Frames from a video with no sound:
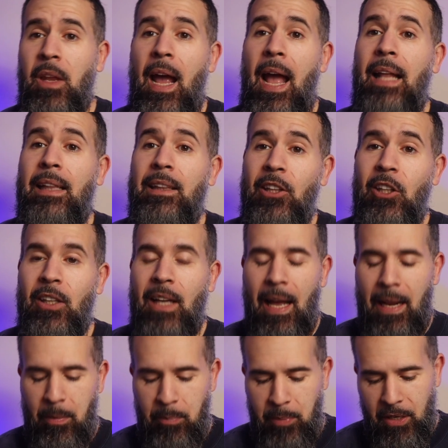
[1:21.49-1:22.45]
and look
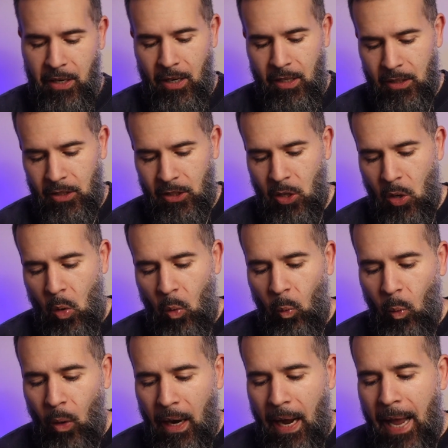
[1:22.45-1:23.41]
at it because
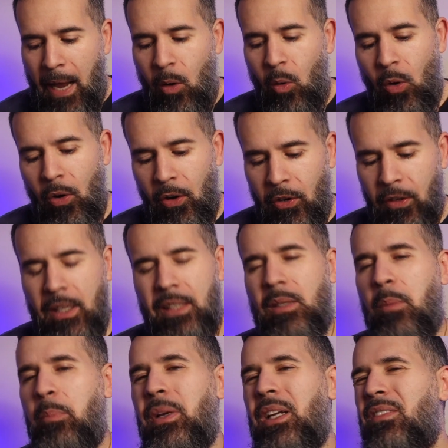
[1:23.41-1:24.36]
what I ordered is
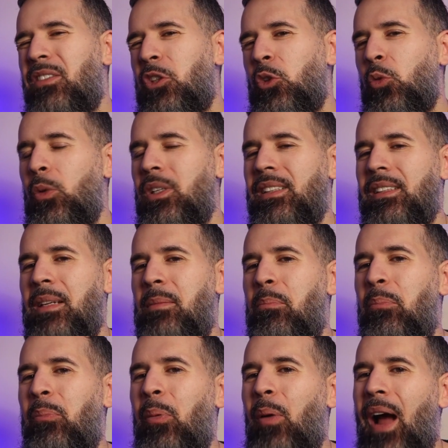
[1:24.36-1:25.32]
a bit of a twist and
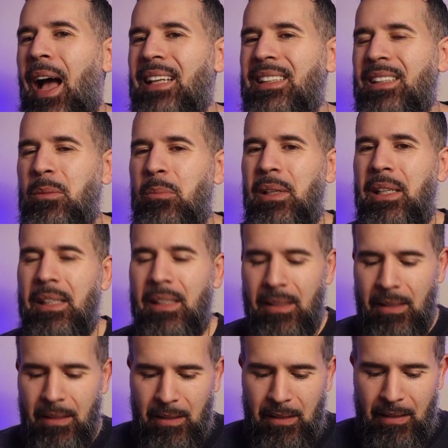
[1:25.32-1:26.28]
possibly
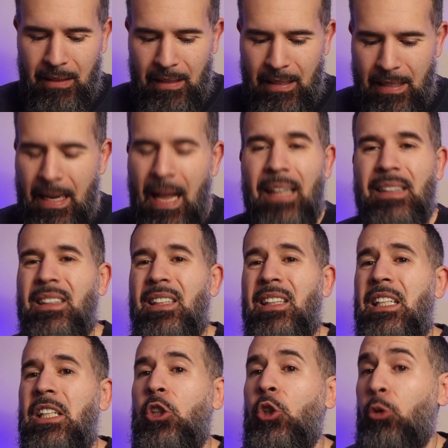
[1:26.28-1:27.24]
not
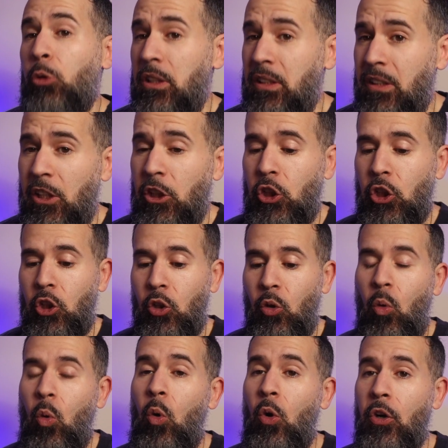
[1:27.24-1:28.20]
the
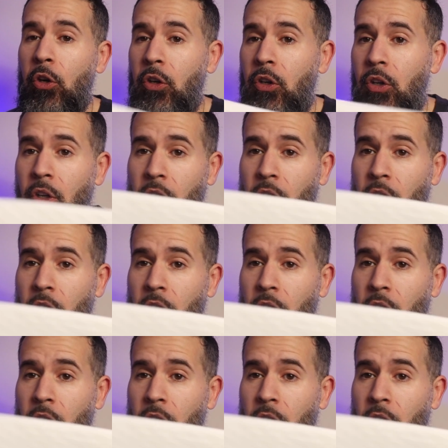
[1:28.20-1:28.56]
traditional order